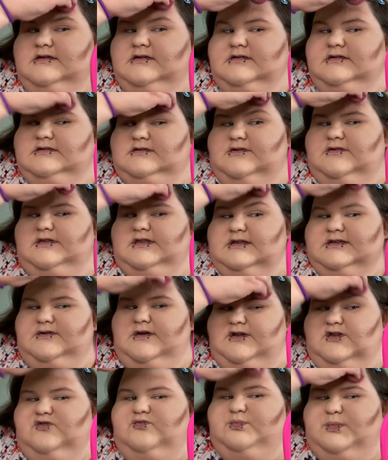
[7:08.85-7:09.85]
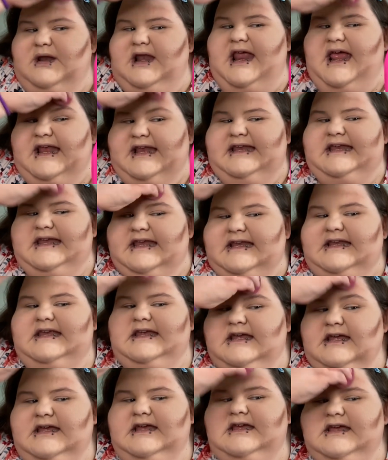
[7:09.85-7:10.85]
So we're just going to blend it
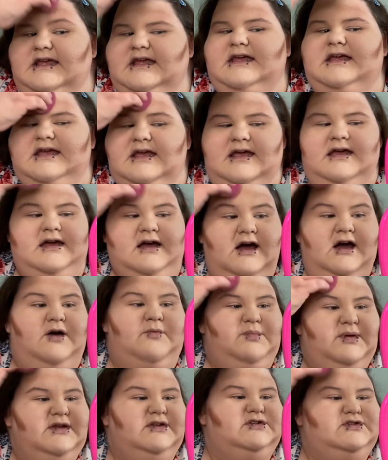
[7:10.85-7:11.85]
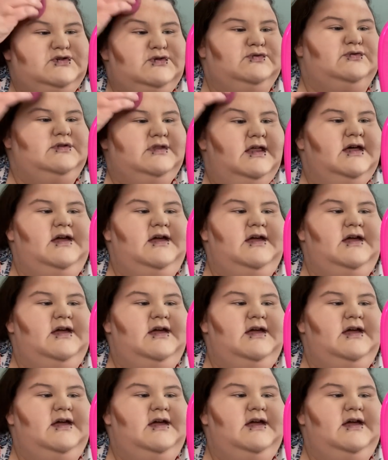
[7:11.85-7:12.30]
up into the